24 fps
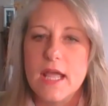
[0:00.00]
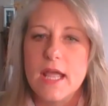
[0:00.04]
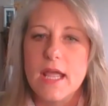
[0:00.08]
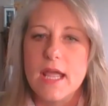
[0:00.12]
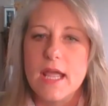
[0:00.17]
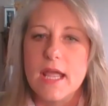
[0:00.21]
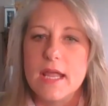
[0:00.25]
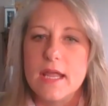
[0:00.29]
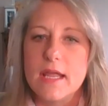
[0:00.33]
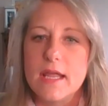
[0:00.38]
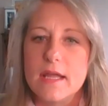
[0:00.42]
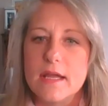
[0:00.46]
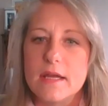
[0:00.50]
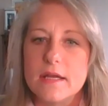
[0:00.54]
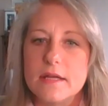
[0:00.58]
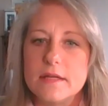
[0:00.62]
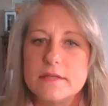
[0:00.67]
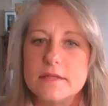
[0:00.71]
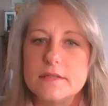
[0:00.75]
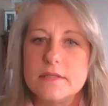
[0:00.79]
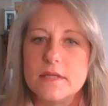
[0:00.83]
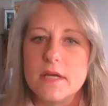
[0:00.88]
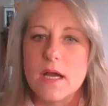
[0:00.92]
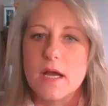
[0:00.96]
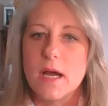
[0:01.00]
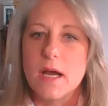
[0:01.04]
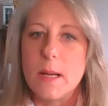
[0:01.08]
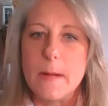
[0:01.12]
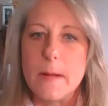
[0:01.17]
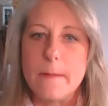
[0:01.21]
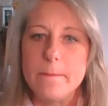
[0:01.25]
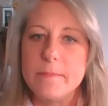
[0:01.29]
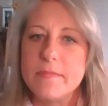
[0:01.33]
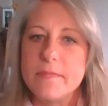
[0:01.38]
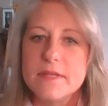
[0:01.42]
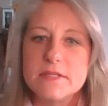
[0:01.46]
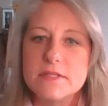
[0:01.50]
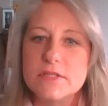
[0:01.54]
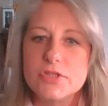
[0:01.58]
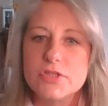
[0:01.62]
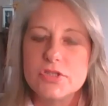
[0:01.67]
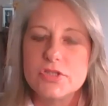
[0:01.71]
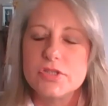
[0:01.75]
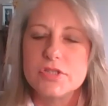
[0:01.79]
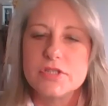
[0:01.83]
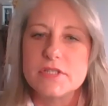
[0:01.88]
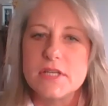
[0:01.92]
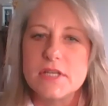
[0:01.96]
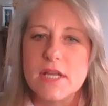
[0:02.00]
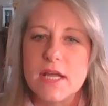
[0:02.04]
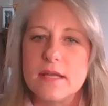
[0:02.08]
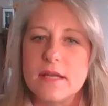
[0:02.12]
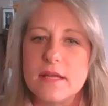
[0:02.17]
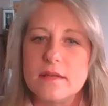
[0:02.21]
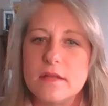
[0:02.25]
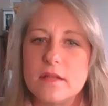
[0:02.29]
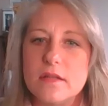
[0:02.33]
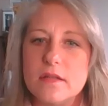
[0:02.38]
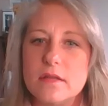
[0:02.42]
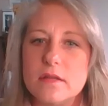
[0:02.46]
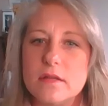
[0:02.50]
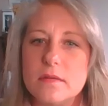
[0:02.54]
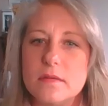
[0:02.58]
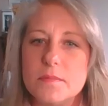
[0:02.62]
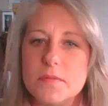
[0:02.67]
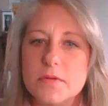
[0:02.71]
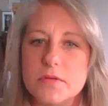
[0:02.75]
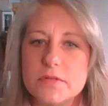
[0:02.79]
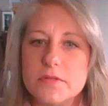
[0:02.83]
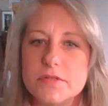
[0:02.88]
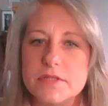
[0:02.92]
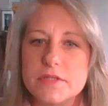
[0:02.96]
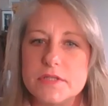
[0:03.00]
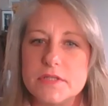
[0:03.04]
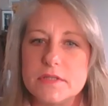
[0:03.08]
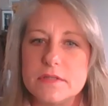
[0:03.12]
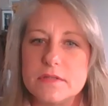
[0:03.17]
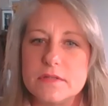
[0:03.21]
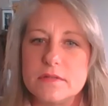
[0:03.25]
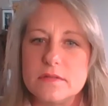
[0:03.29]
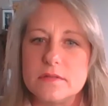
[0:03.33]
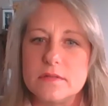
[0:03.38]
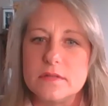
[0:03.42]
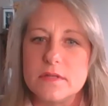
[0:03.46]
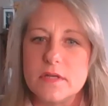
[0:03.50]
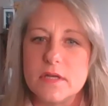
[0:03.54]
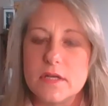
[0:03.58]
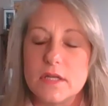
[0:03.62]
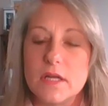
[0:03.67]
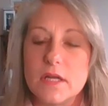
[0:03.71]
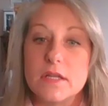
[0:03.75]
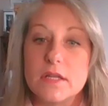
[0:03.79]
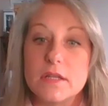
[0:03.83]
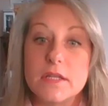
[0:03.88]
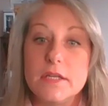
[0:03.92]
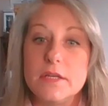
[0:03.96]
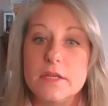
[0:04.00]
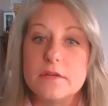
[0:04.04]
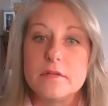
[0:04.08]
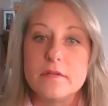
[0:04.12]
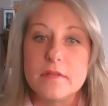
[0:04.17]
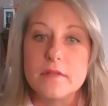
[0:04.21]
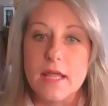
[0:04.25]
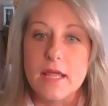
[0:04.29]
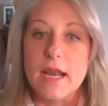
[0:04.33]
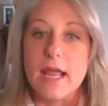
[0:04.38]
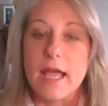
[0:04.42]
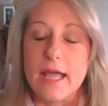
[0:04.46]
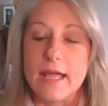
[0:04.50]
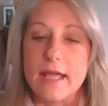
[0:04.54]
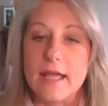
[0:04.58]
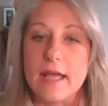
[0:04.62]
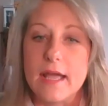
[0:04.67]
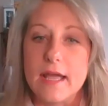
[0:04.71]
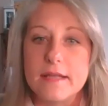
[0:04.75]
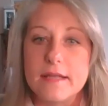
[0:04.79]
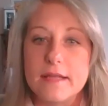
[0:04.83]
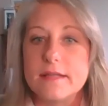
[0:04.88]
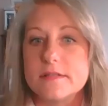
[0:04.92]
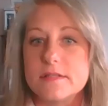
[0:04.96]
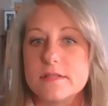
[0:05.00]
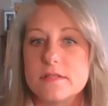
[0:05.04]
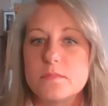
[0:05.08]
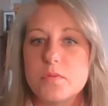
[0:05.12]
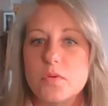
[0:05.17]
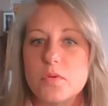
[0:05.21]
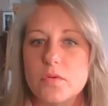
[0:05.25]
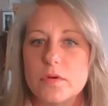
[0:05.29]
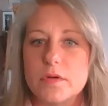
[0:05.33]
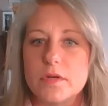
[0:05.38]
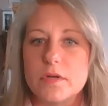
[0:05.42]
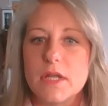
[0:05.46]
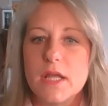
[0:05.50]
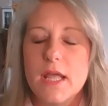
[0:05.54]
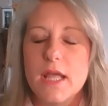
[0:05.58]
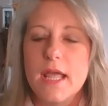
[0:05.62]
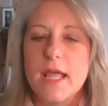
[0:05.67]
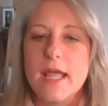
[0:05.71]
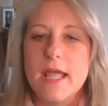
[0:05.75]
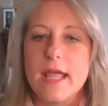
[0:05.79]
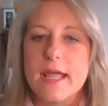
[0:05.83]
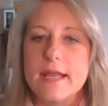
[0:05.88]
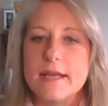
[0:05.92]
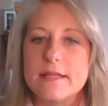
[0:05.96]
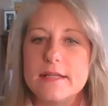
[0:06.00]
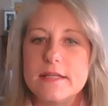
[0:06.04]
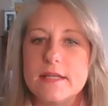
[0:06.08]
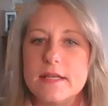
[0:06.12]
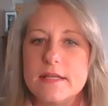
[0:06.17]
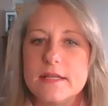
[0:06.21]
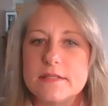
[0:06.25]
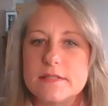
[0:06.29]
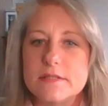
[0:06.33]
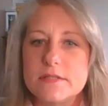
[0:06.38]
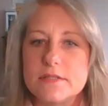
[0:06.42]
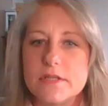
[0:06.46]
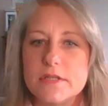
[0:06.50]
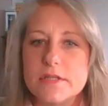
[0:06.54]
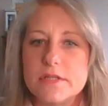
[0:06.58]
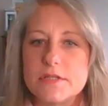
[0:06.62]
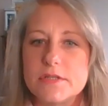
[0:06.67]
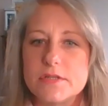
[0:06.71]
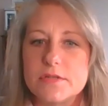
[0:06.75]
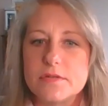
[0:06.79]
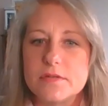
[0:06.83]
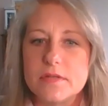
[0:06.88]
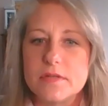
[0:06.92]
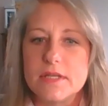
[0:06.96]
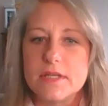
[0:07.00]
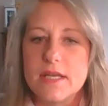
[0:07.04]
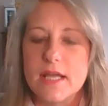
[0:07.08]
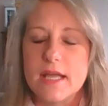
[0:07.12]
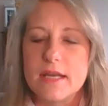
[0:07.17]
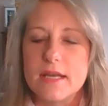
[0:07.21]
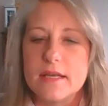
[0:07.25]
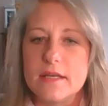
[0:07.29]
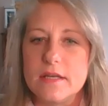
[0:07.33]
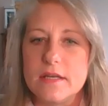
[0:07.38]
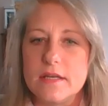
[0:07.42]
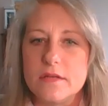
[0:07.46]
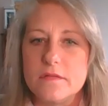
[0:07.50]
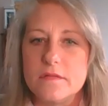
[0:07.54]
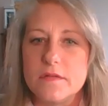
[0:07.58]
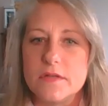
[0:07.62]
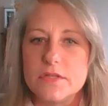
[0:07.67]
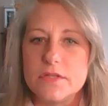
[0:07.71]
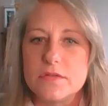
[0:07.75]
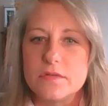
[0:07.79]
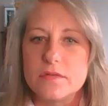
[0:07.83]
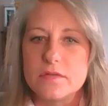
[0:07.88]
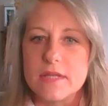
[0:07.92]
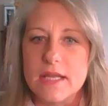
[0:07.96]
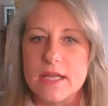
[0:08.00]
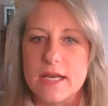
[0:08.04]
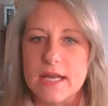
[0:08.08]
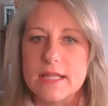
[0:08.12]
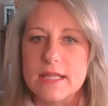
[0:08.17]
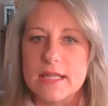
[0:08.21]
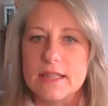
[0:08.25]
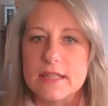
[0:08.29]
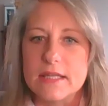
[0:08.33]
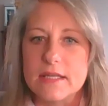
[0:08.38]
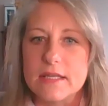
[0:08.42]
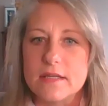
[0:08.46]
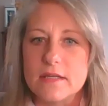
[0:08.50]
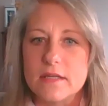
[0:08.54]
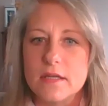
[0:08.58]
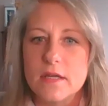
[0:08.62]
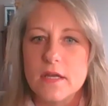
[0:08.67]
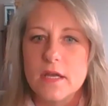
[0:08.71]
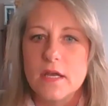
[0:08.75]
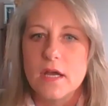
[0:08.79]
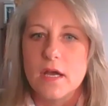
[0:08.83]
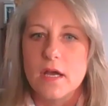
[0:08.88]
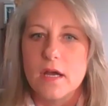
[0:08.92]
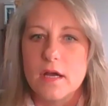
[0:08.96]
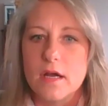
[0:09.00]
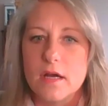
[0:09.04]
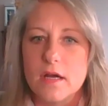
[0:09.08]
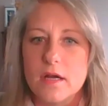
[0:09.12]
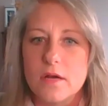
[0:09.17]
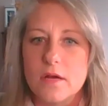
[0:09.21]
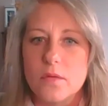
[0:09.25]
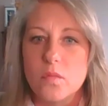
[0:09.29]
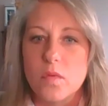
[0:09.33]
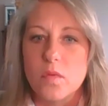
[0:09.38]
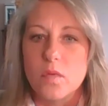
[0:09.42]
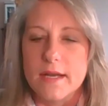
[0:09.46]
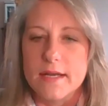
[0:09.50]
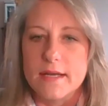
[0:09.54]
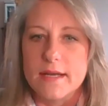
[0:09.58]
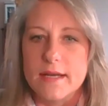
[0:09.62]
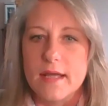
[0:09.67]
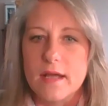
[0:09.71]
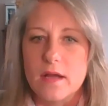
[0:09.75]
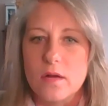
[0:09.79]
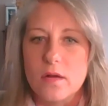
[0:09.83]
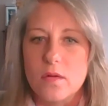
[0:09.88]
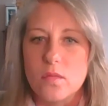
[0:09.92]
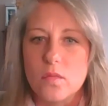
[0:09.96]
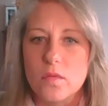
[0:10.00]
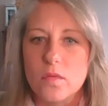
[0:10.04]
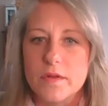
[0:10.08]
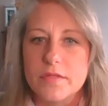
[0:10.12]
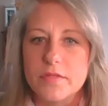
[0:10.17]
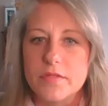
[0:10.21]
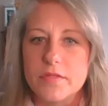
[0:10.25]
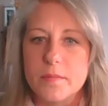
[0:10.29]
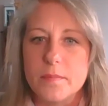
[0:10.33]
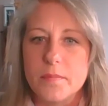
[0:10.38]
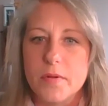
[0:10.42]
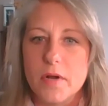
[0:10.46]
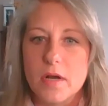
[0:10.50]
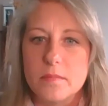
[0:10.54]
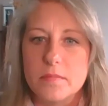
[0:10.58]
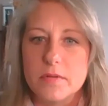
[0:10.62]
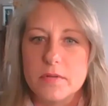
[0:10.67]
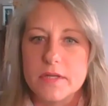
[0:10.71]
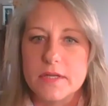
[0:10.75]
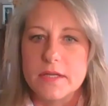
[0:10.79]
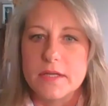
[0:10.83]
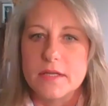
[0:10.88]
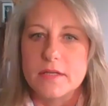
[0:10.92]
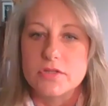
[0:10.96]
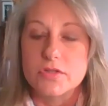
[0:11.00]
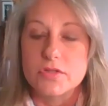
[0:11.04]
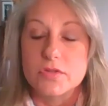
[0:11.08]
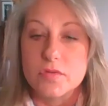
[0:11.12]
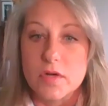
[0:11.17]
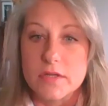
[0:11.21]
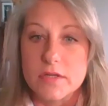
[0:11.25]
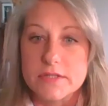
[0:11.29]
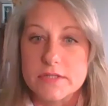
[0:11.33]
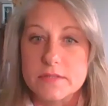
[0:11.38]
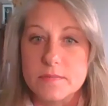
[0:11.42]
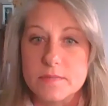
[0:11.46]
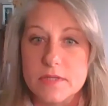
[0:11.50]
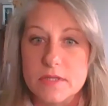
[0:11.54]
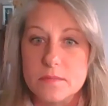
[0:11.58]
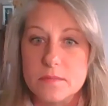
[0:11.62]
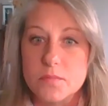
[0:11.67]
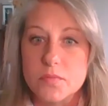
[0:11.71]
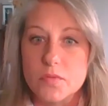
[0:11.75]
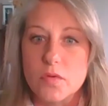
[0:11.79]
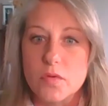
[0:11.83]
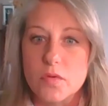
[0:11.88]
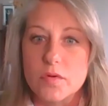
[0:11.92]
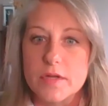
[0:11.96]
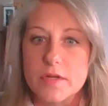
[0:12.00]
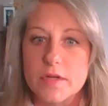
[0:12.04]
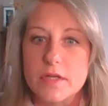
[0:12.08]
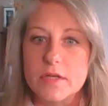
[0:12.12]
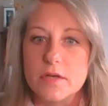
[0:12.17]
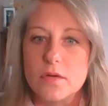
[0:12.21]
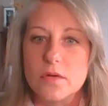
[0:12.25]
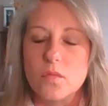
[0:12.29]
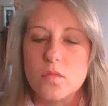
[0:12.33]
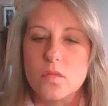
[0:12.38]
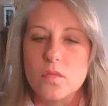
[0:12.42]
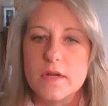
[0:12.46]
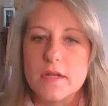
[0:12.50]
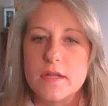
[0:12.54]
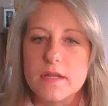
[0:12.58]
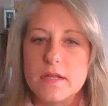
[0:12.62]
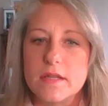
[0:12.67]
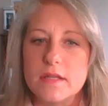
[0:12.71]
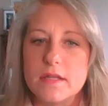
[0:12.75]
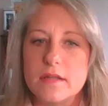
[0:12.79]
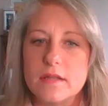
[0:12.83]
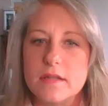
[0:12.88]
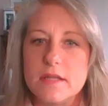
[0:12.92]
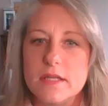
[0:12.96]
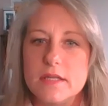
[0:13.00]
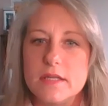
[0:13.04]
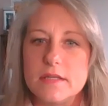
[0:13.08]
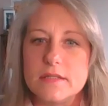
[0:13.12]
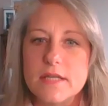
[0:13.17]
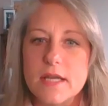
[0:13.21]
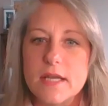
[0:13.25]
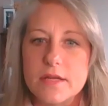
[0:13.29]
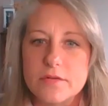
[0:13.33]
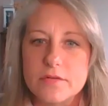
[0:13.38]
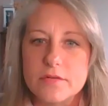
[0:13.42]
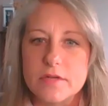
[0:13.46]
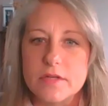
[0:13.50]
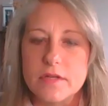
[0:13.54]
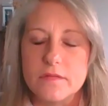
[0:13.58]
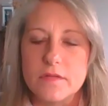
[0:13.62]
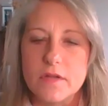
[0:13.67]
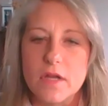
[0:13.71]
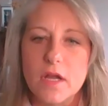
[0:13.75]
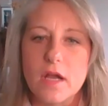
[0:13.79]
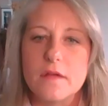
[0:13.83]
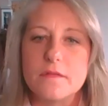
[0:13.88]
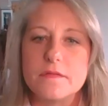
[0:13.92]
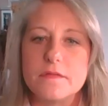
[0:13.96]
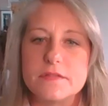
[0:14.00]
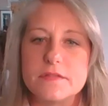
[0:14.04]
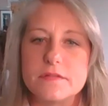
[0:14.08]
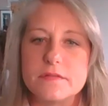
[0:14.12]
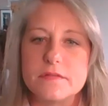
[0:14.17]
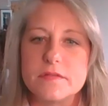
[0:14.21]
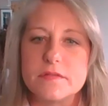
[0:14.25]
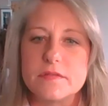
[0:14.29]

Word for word: and um, this is just not the person a, a leader that I, I can support. And it, it's it's certainly not an individual that I think uh, right now with the public trust being broken, with the integrity of the office of,